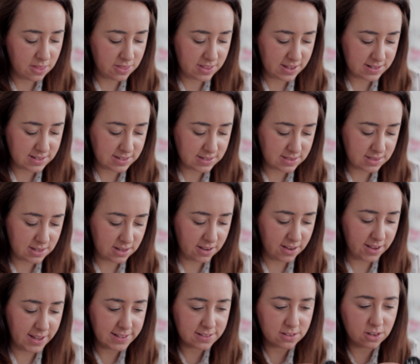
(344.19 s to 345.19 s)
This is
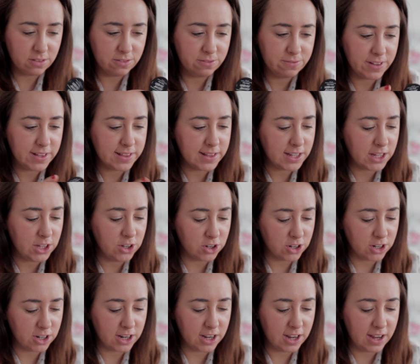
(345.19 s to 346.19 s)
it's called Feeling
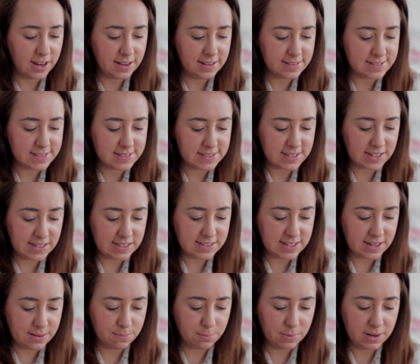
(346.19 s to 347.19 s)
Younger, and it's a skin
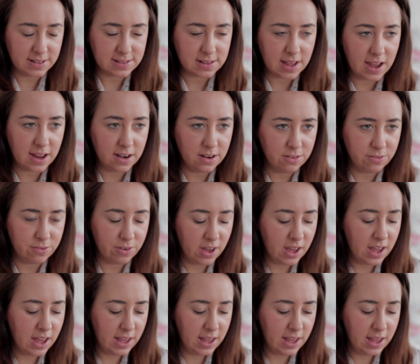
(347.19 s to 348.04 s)
tint, but it's kind of